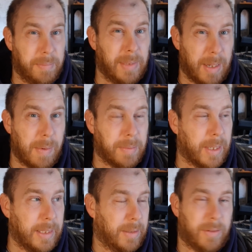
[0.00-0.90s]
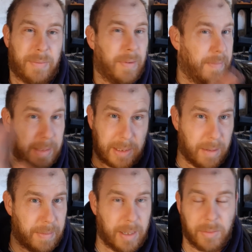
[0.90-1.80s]
Their website is full of
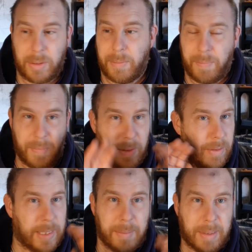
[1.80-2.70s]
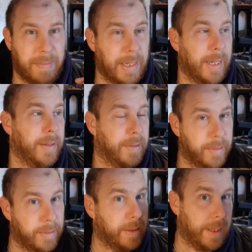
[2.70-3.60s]
STL files. You tap something in
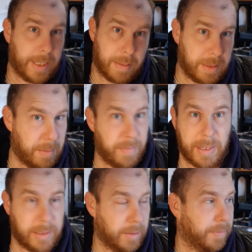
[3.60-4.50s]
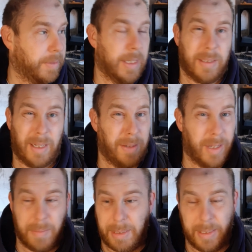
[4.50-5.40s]
and it comes up with a list of, so you
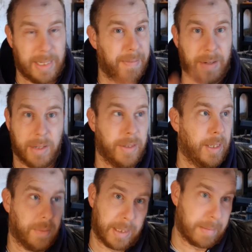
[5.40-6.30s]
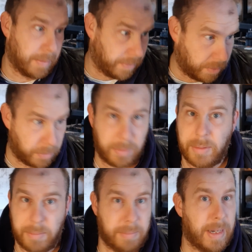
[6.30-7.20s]
typed in Death Guard, it would come up with
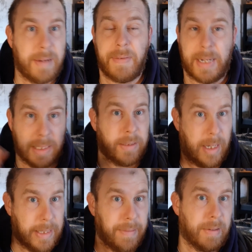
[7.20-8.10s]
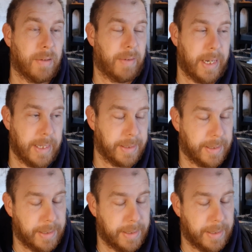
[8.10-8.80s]
anything that's like Death Guard related.